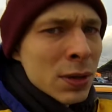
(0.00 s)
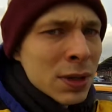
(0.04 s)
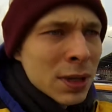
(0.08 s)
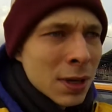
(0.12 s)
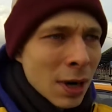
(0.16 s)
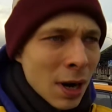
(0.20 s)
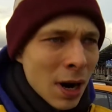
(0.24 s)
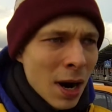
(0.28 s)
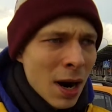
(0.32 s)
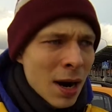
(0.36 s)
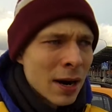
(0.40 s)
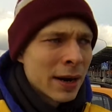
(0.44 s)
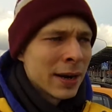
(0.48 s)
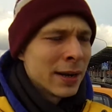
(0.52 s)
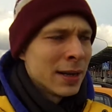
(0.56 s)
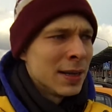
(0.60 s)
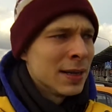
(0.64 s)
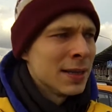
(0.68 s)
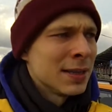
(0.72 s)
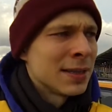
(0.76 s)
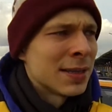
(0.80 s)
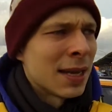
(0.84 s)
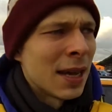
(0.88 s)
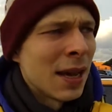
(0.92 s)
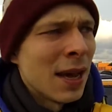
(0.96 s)
car,
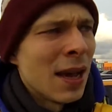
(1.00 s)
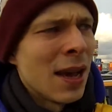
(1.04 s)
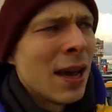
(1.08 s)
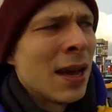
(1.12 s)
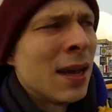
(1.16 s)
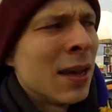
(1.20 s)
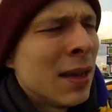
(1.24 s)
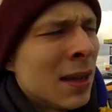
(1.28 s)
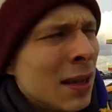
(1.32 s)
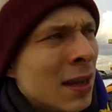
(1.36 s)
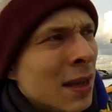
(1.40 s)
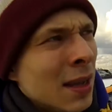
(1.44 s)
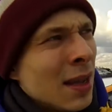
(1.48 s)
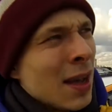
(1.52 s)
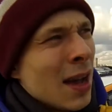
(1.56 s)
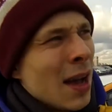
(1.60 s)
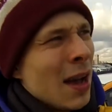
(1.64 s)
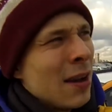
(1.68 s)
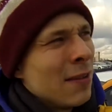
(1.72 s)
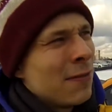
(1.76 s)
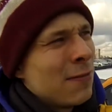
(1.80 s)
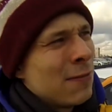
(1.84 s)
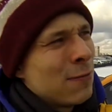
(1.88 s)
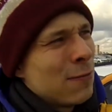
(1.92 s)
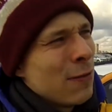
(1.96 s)
it's a
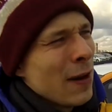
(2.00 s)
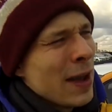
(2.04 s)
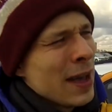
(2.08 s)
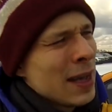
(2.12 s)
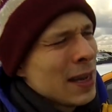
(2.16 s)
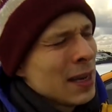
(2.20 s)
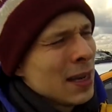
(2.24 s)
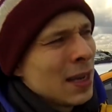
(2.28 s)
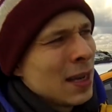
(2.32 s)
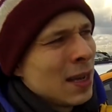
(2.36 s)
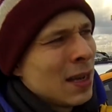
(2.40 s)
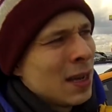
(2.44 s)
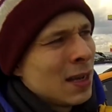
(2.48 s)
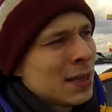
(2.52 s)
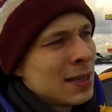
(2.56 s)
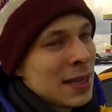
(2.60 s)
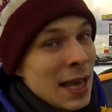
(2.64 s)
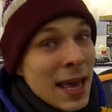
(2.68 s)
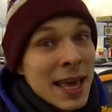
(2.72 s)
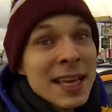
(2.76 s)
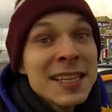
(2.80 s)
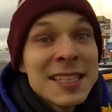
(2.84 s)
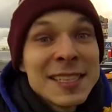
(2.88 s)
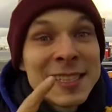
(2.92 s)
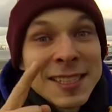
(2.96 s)
van,
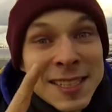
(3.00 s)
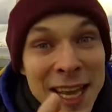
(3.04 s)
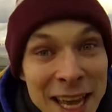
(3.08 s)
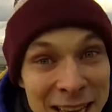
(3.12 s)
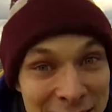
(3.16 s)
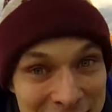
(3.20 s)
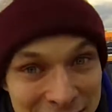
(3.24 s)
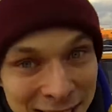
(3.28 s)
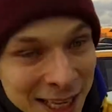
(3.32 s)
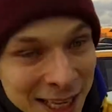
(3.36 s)
estate.